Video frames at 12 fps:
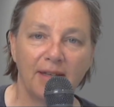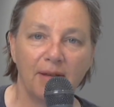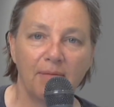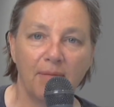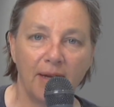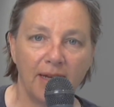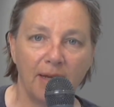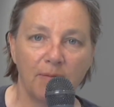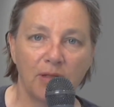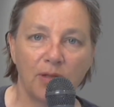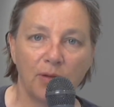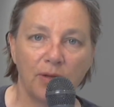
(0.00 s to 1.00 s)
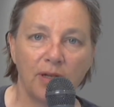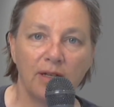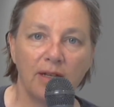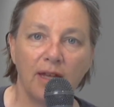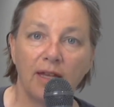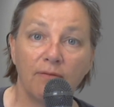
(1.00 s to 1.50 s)
My name is Laura,
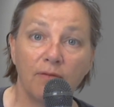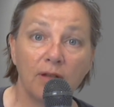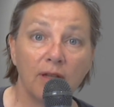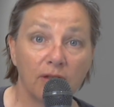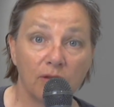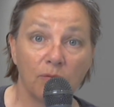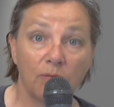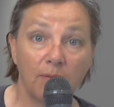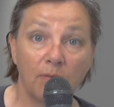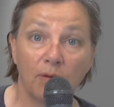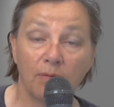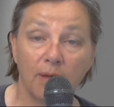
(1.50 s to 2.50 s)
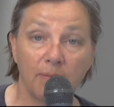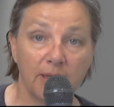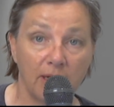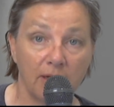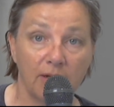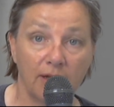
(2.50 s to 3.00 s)
and if you'd like to win more
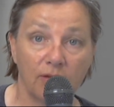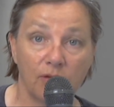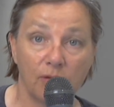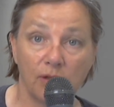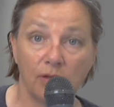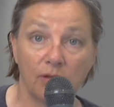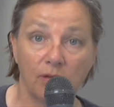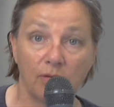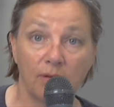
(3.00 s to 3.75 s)
ribbons at your next horse show,